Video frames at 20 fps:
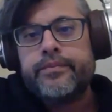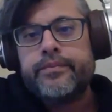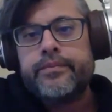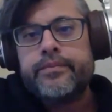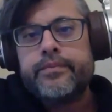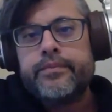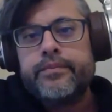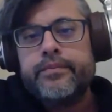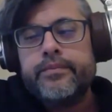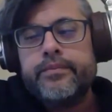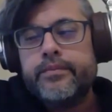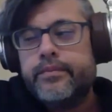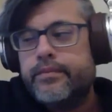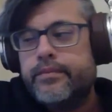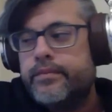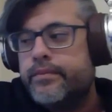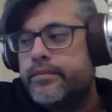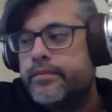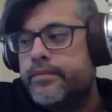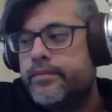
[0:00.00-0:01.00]

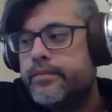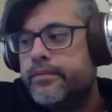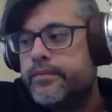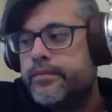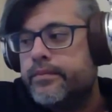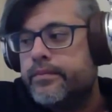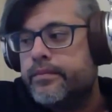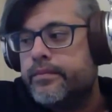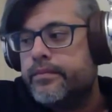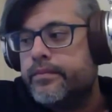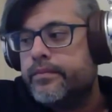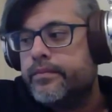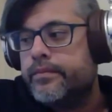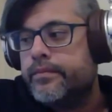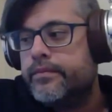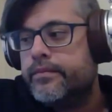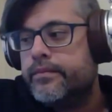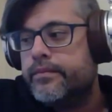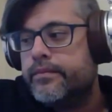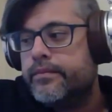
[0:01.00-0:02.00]

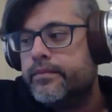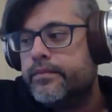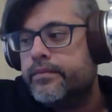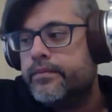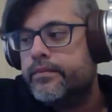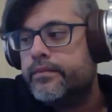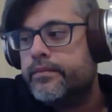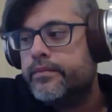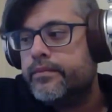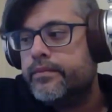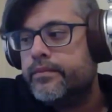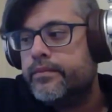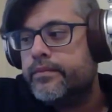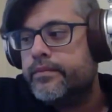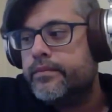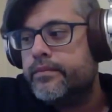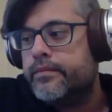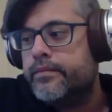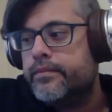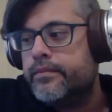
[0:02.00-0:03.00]

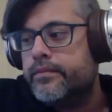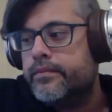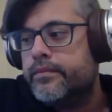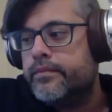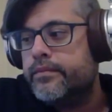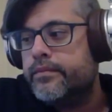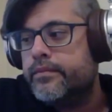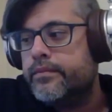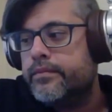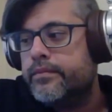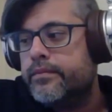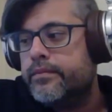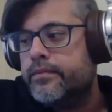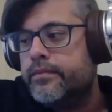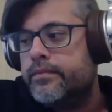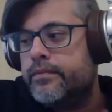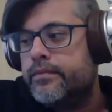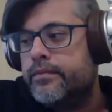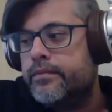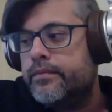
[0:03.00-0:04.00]
(not speaking)